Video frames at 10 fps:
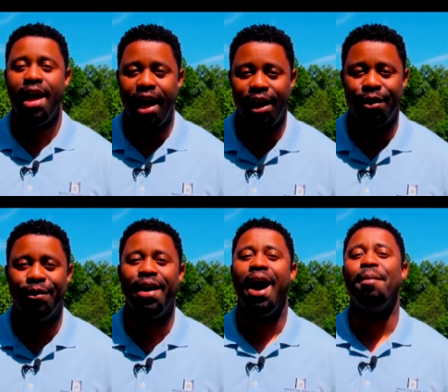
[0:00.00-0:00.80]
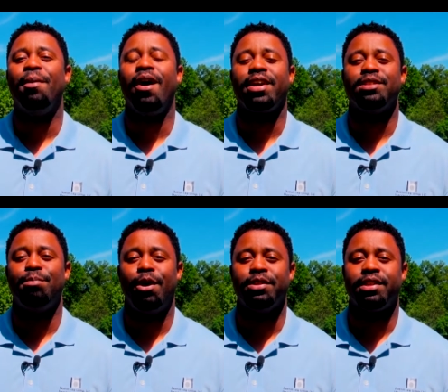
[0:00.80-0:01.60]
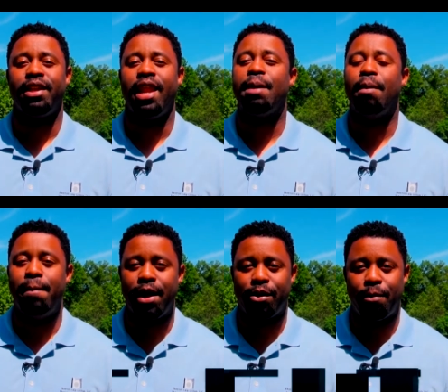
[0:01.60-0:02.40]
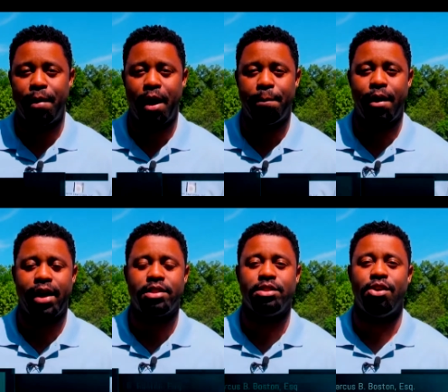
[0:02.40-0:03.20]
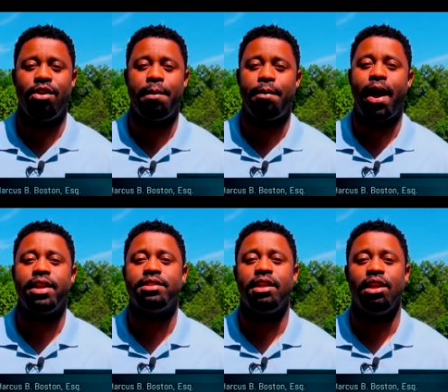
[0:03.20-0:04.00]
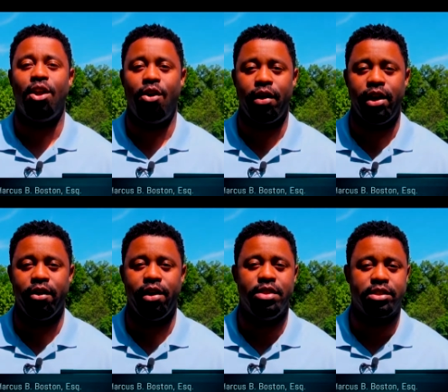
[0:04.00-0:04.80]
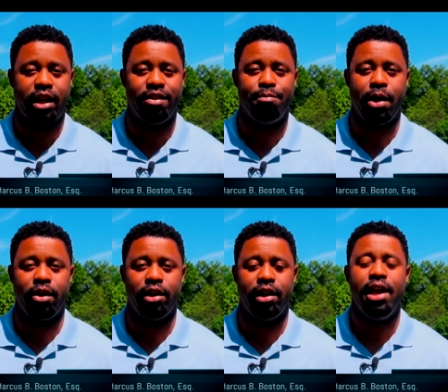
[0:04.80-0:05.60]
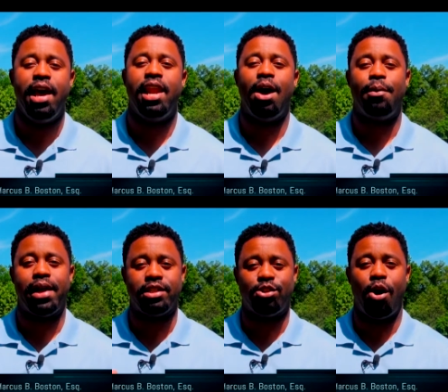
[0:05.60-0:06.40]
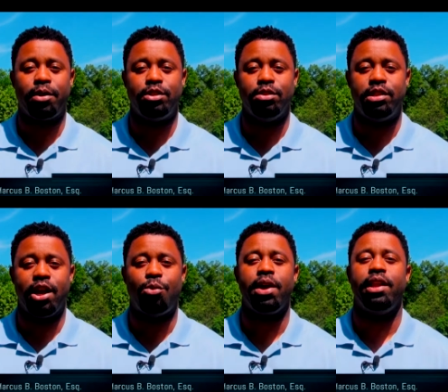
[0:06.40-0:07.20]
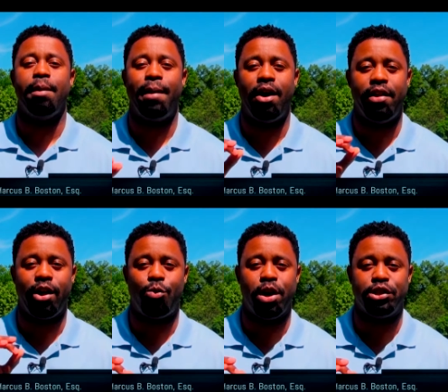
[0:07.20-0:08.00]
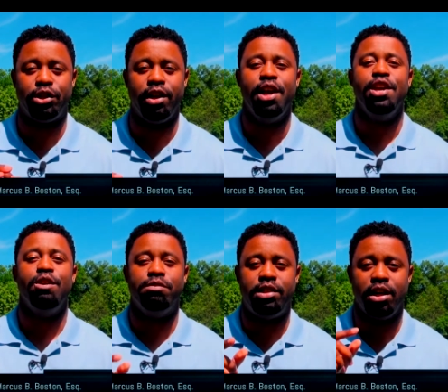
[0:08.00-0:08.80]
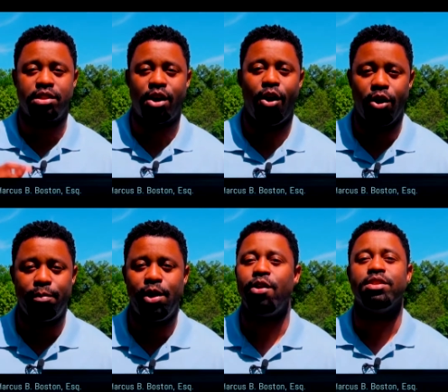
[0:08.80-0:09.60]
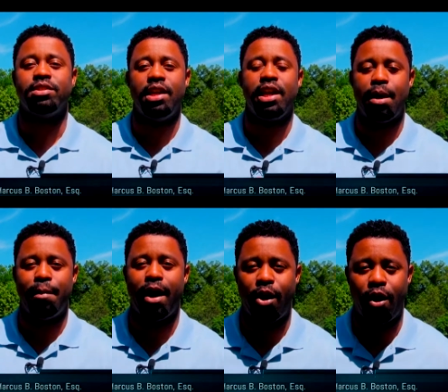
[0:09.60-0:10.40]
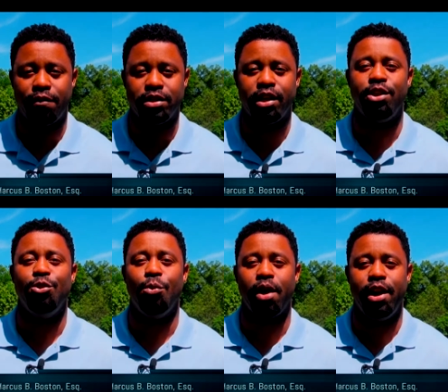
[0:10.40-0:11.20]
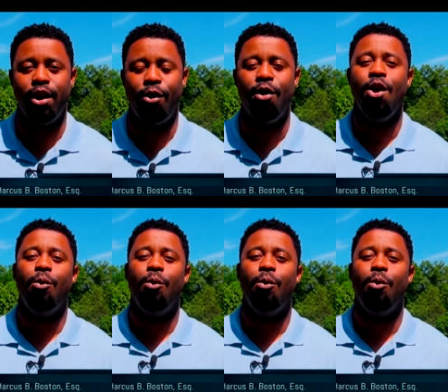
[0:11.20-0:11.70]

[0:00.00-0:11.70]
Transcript: Hello, I'm Marcus Boston, and I'm a medical malpractice attorney practicing law here in the state of Maryland, and I would like to talk with you today quickly about that question. You've just called me, or you're sitting in my office and you want to know,